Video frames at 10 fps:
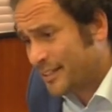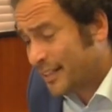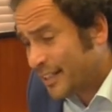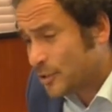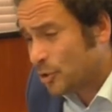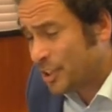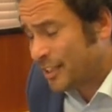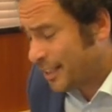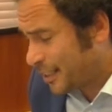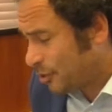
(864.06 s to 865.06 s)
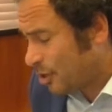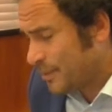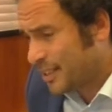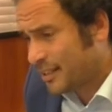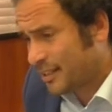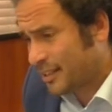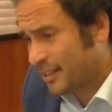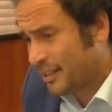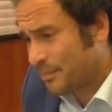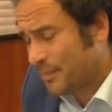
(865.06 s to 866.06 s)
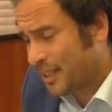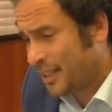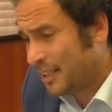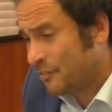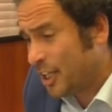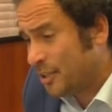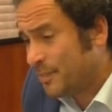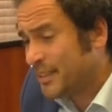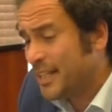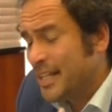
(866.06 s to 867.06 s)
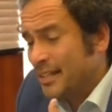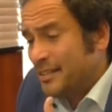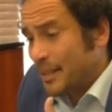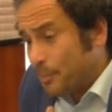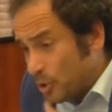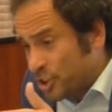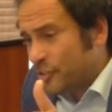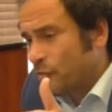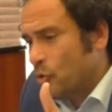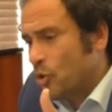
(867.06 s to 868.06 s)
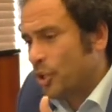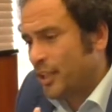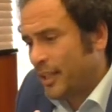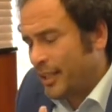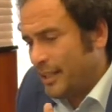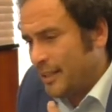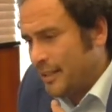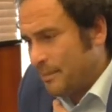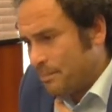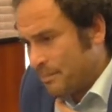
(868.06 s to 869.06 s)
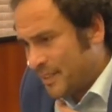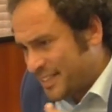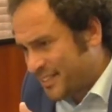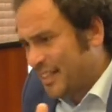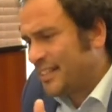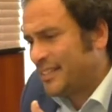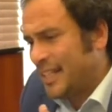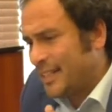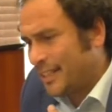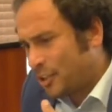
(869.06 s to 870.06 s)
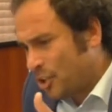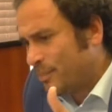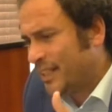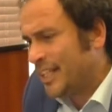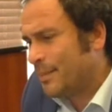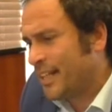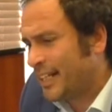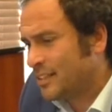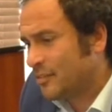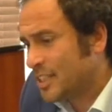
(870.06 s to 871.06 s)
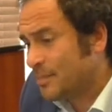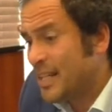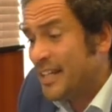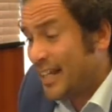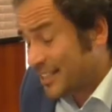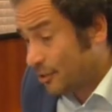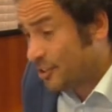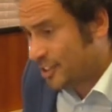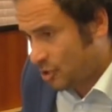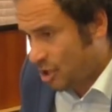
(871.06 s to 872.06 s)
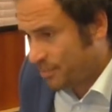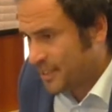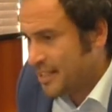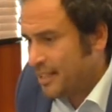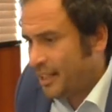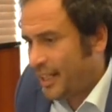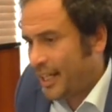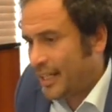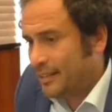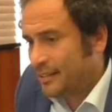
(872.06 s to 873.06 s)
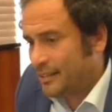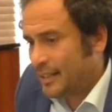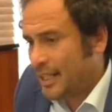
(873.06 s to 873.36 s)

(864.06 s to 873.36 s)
tight social and economic environment, the push for restricting, curbing labor activism has not stopped. And